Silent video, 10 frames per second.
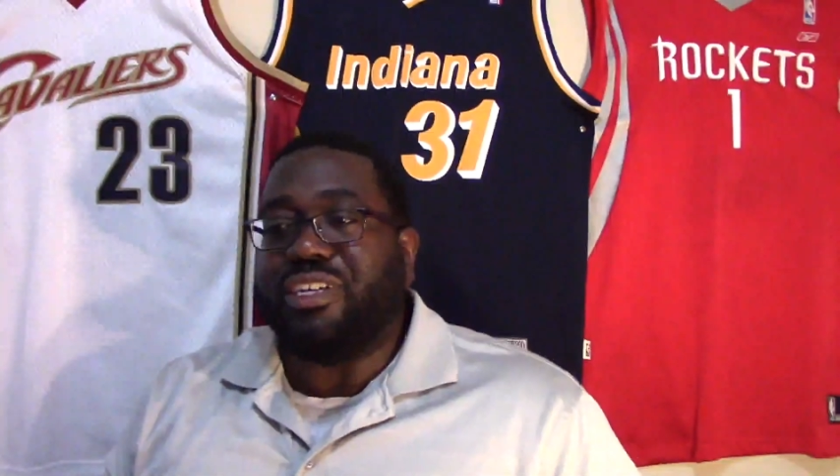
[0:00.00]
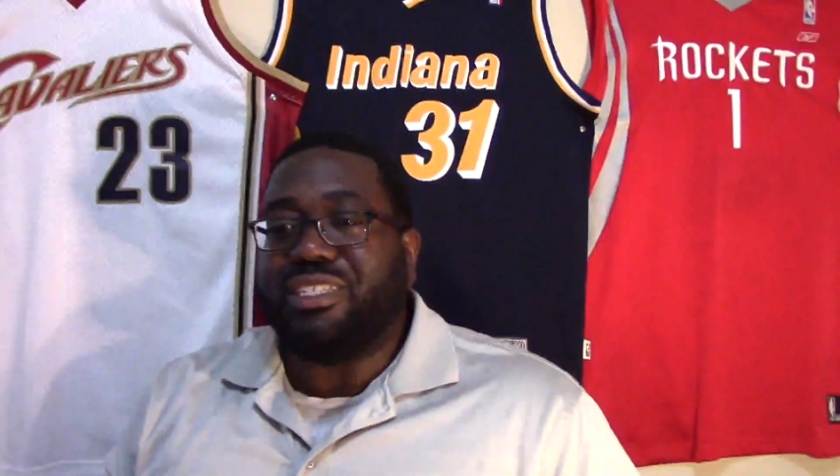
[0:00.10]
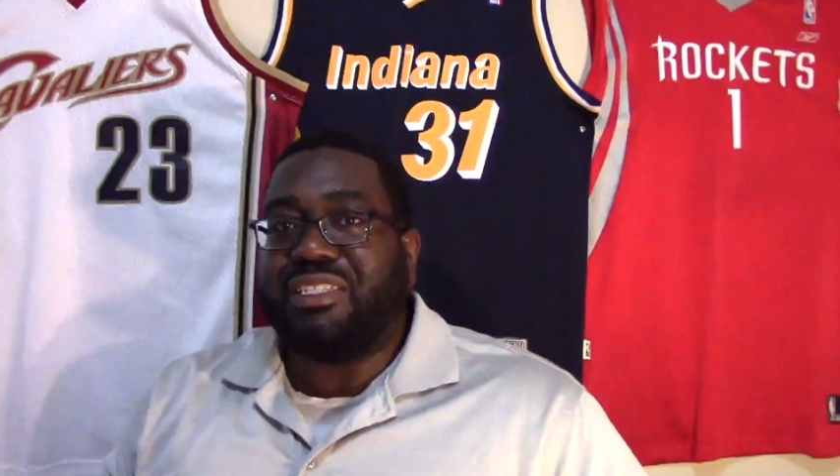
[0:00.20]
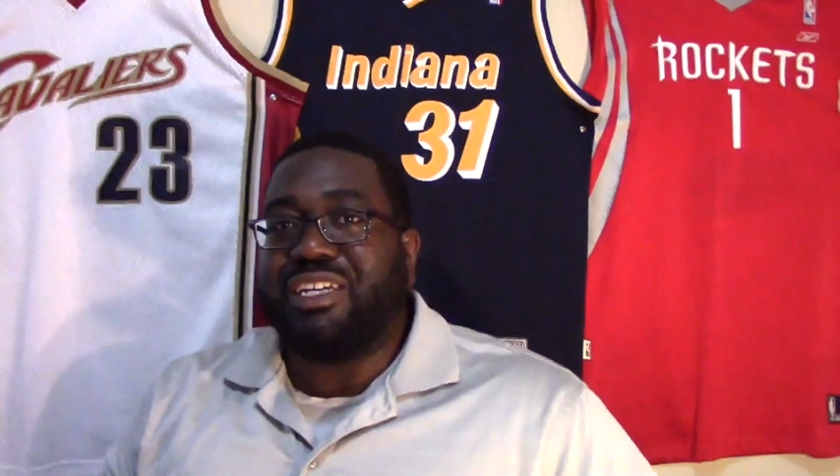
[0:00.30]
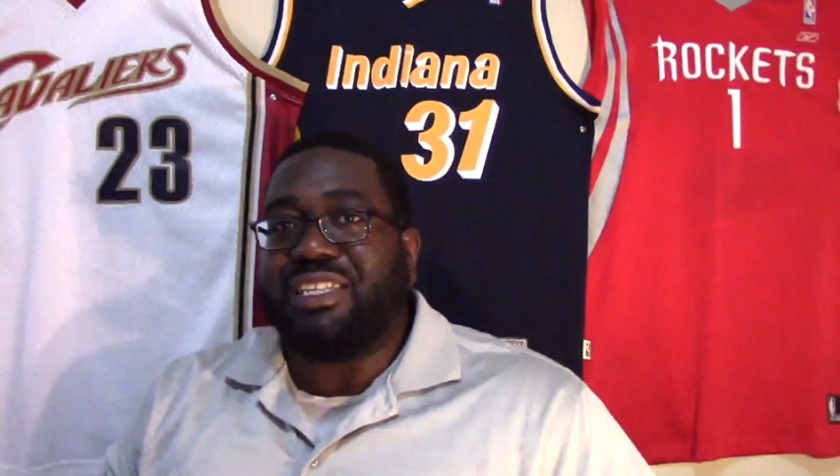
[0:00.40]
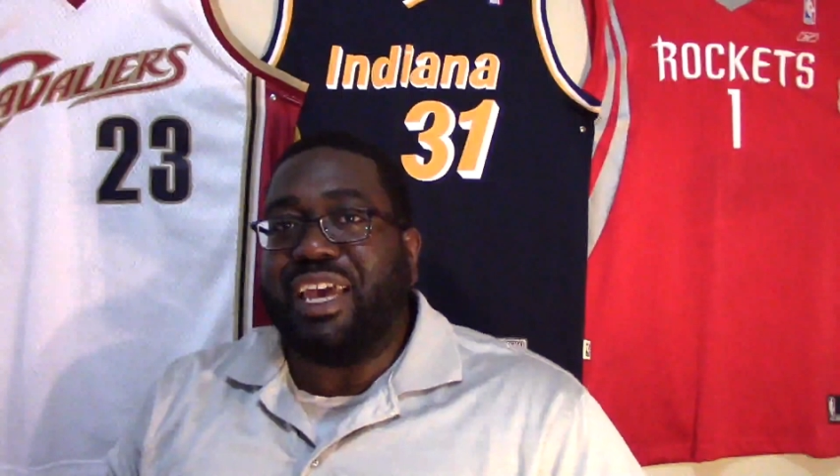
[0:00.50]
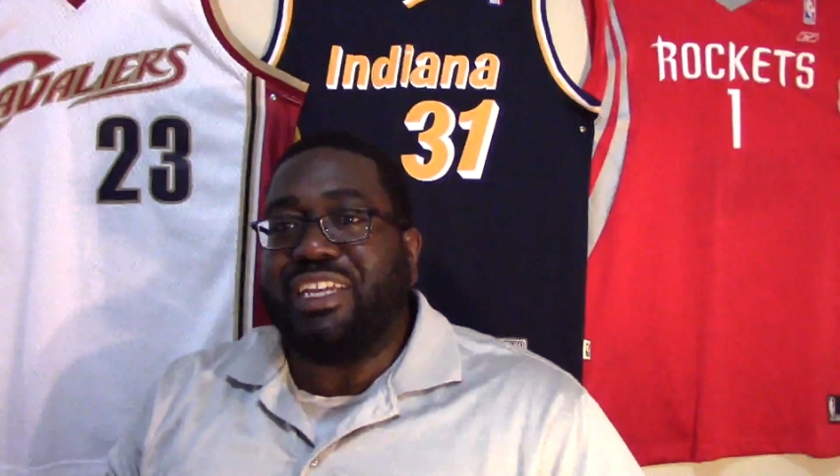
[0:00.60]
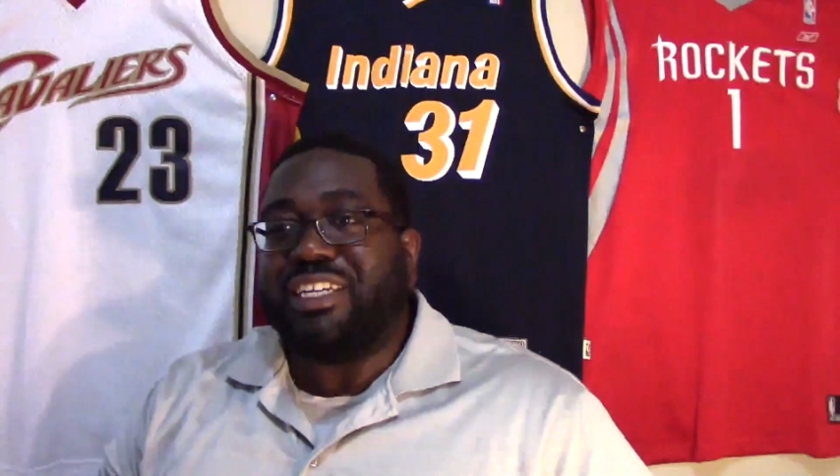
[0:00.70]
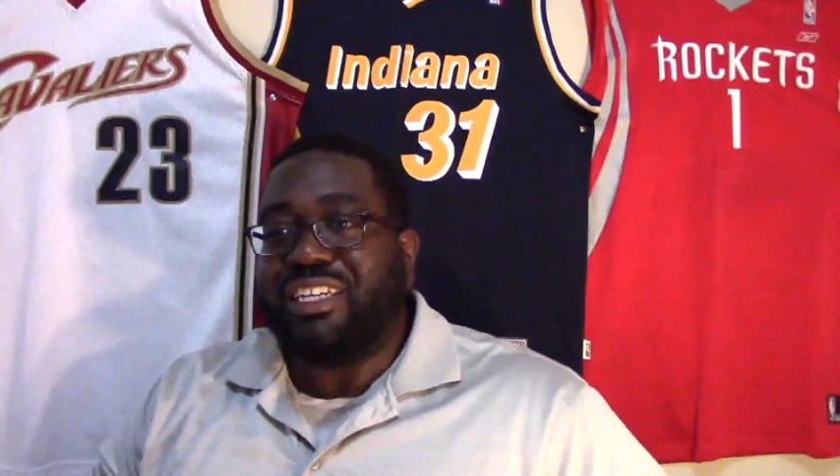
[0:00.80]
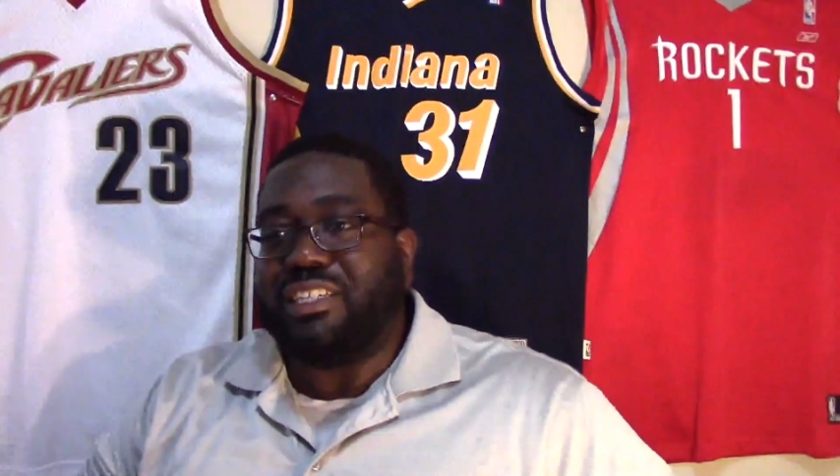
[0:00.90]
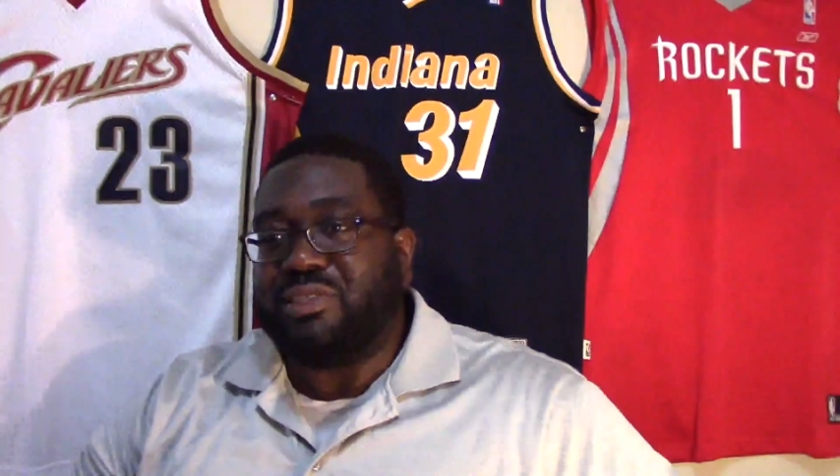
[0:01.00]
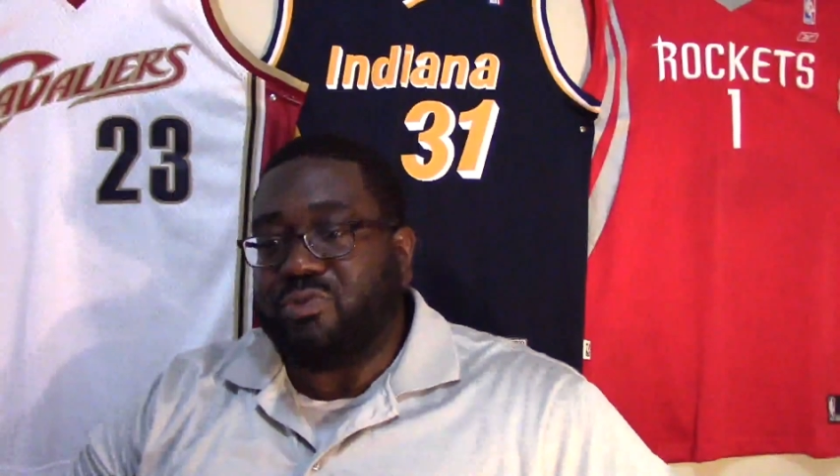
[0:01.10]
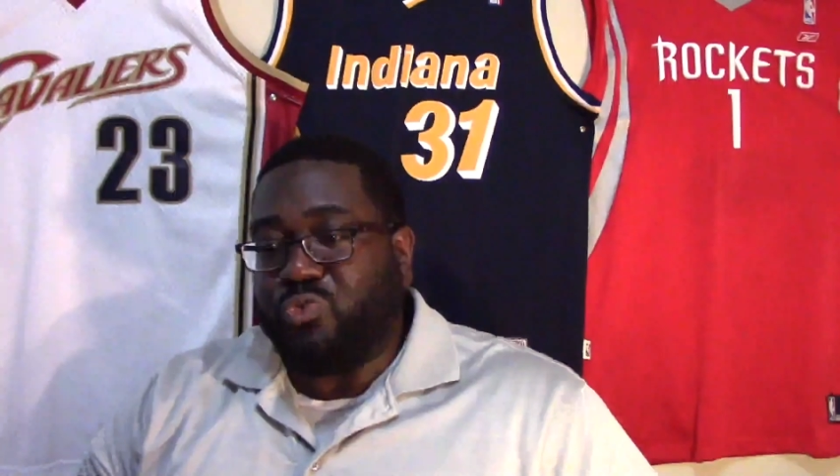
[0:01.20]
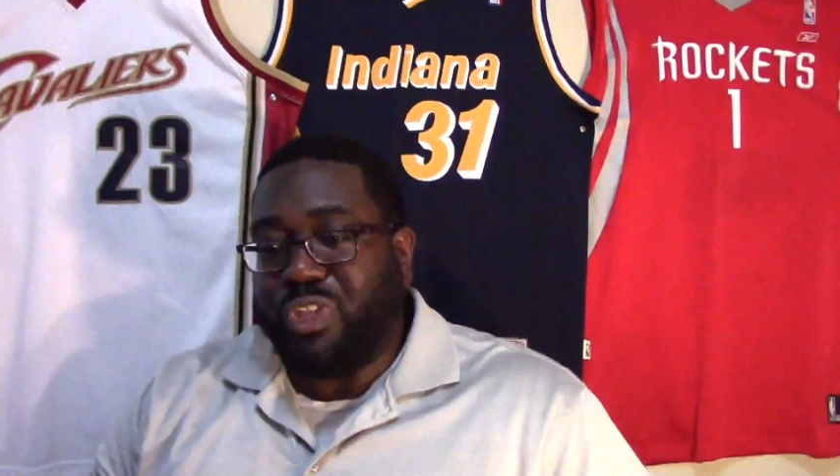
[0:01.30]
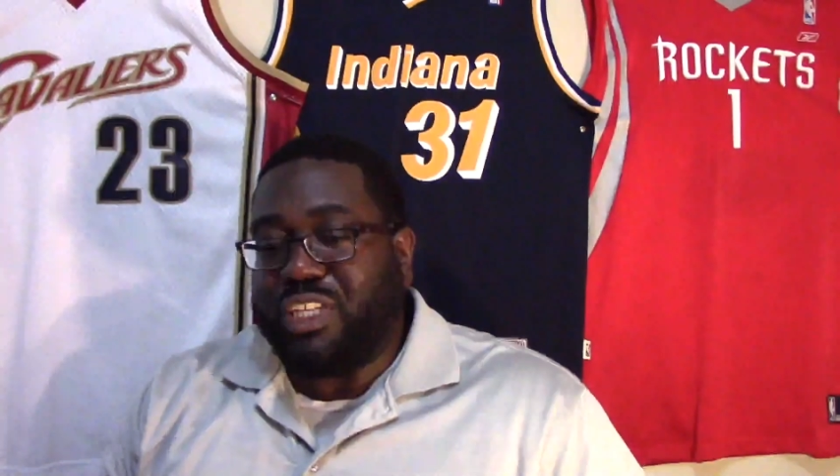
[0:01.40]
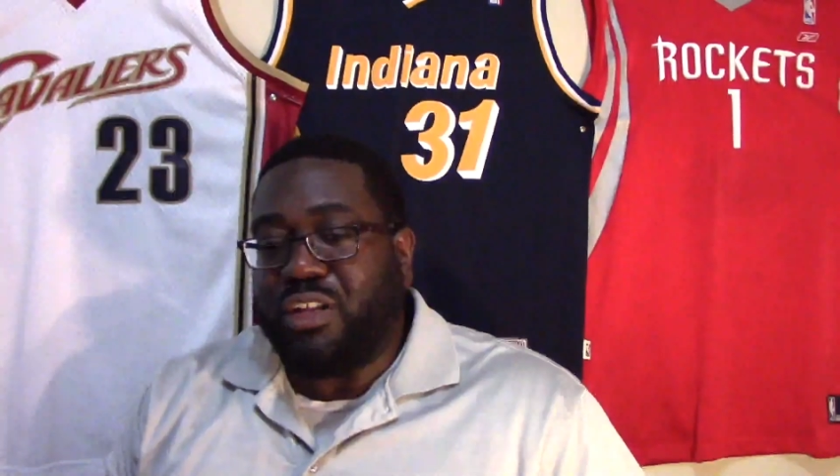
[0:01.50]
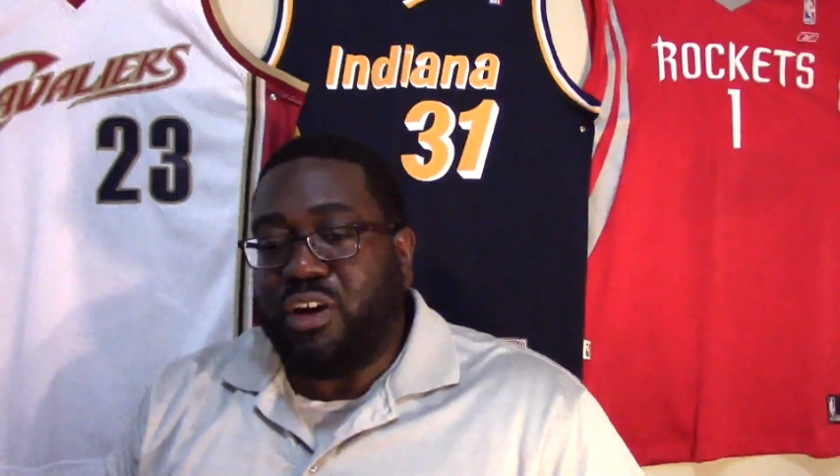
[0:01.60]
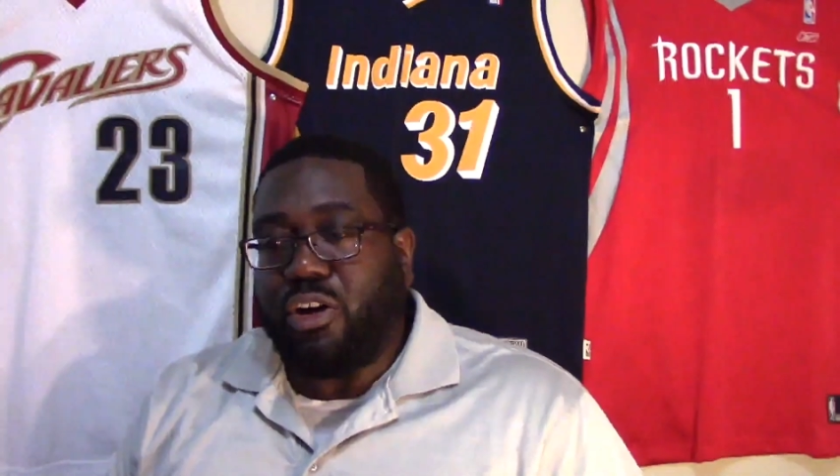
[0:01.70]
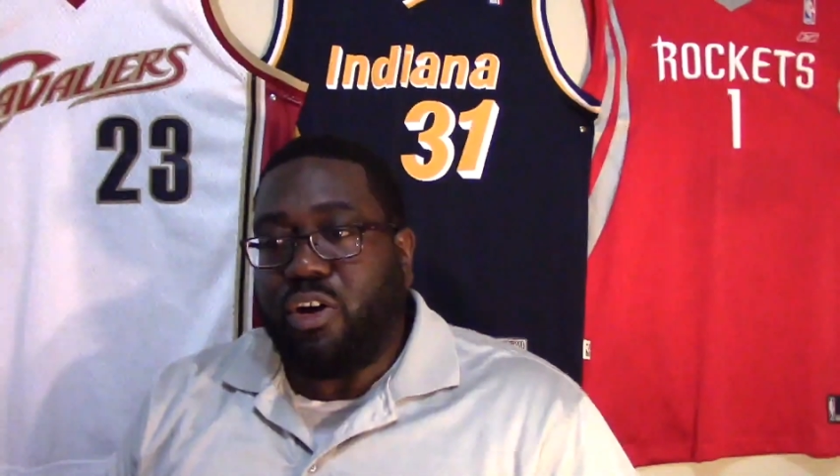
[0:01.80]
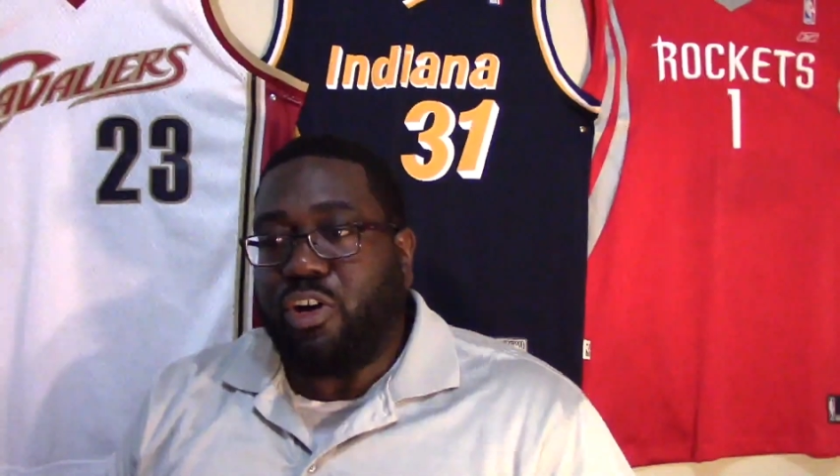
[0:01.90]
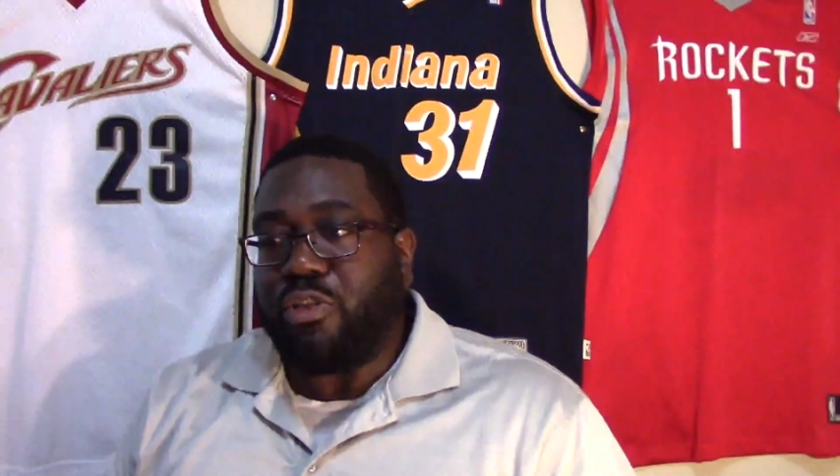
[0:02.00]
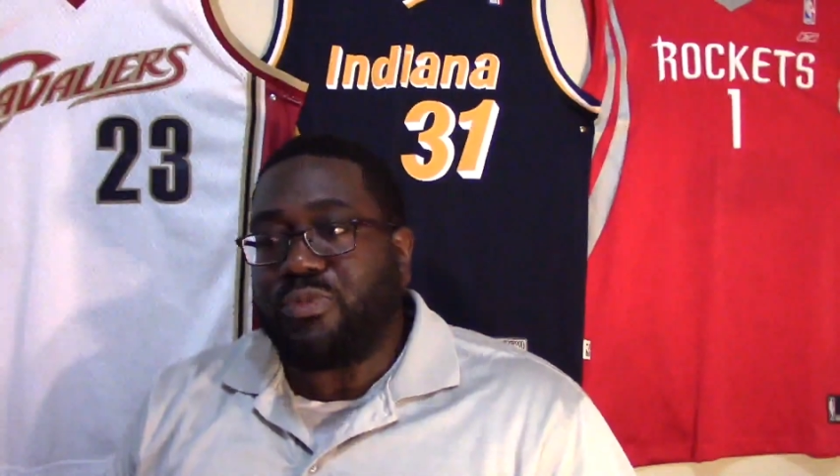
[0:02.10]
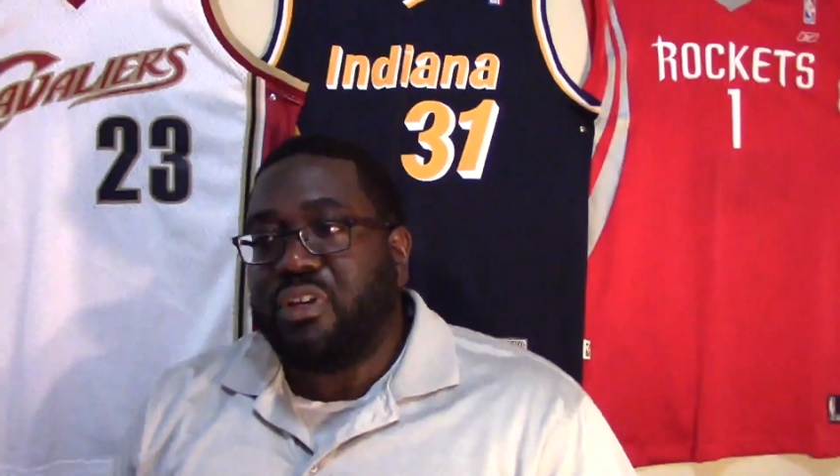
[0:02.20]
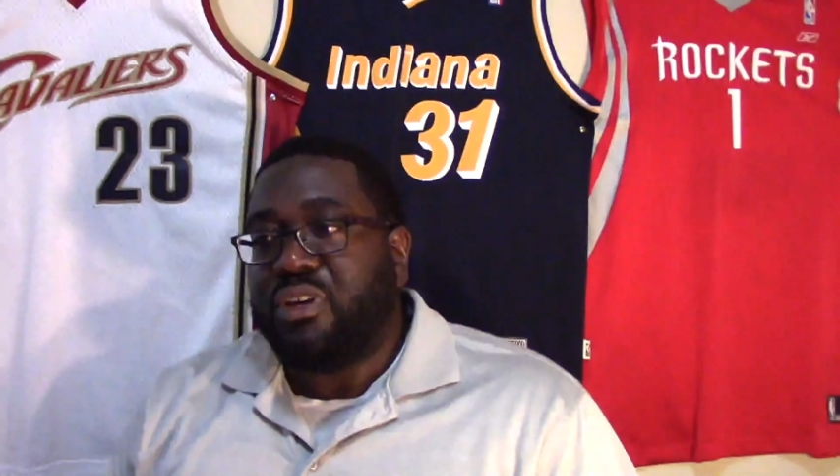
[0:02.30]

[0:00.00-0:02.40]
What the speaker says: He's 6'8", and he's really long arms.